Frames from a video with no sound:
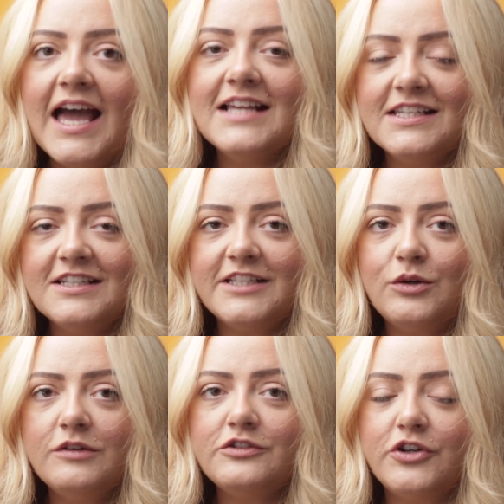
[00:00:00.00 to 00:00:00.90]
As a
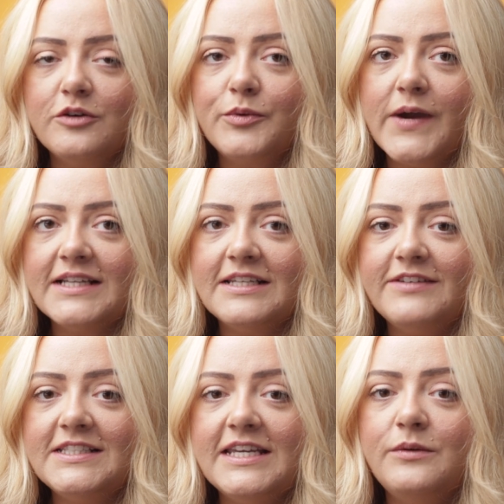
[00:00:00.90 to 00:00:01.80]
result of strong
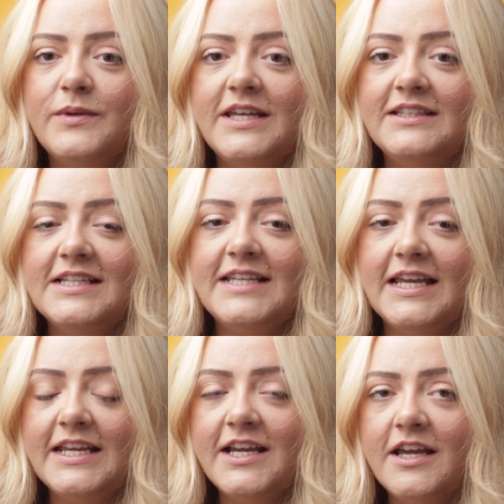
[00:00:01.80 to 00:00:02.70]
proactivity within this
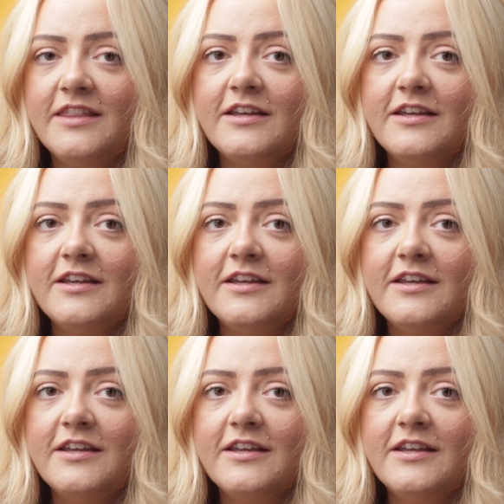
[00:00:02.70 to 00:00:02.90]
area,